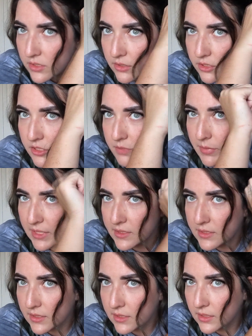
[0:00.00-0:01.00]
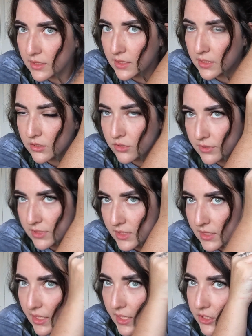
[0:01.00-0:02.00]
So you're just basically
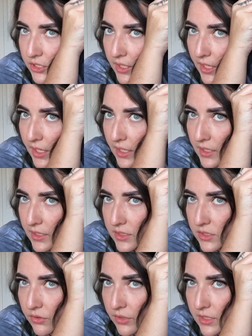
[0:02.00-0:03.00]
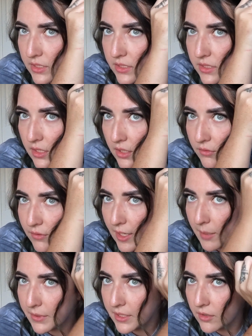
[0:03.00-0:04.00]
twisting it, and your hair is going to start
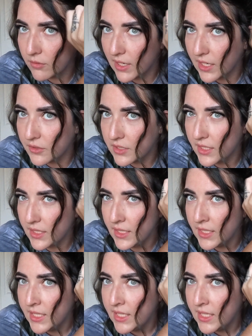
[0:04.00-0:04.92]
wrapping around it.